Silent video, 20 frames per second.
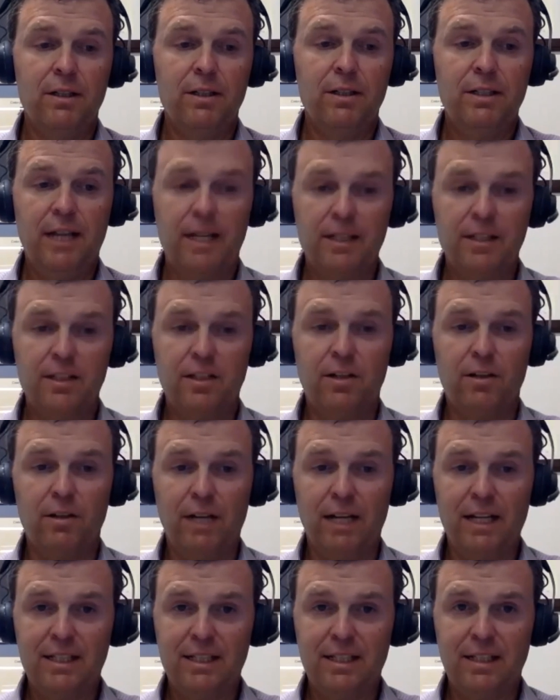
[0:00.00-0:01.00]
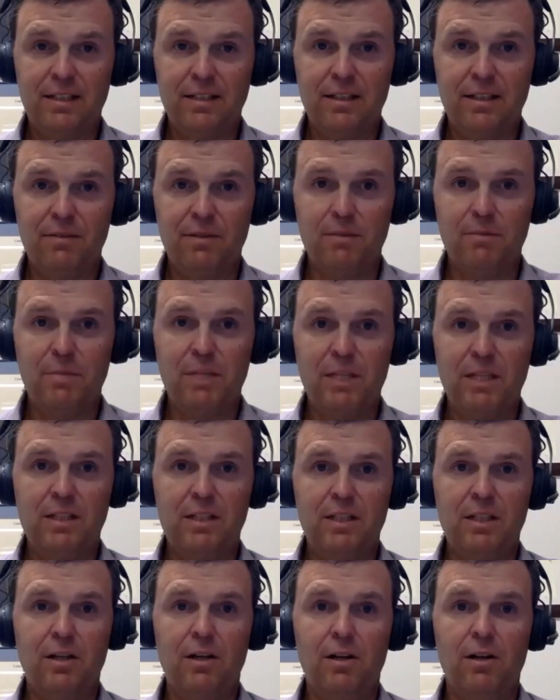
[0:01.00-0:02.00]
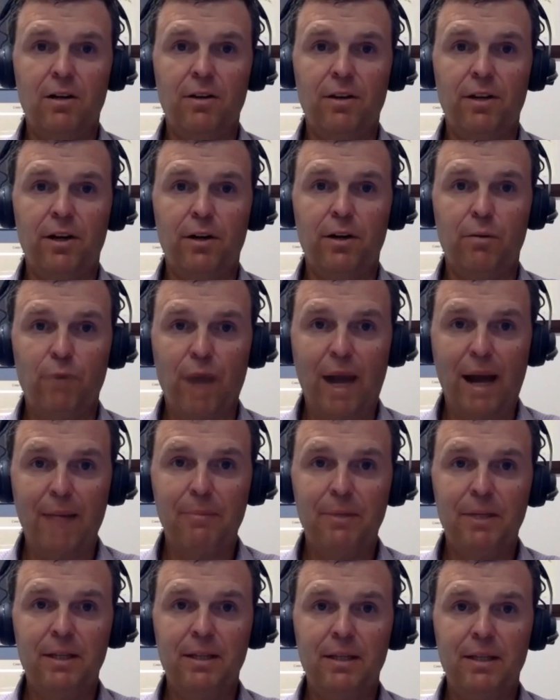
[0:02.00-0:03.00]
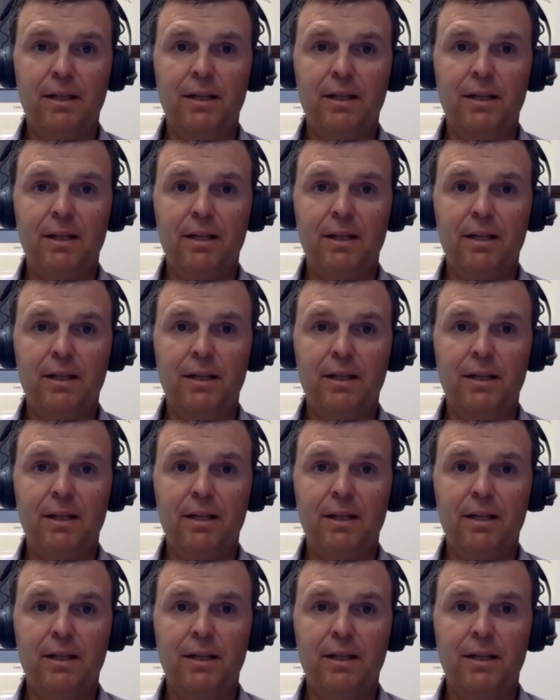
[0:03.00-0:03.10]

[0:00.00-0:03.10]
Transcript: tests that are less sensitive than PCR, that are rapid,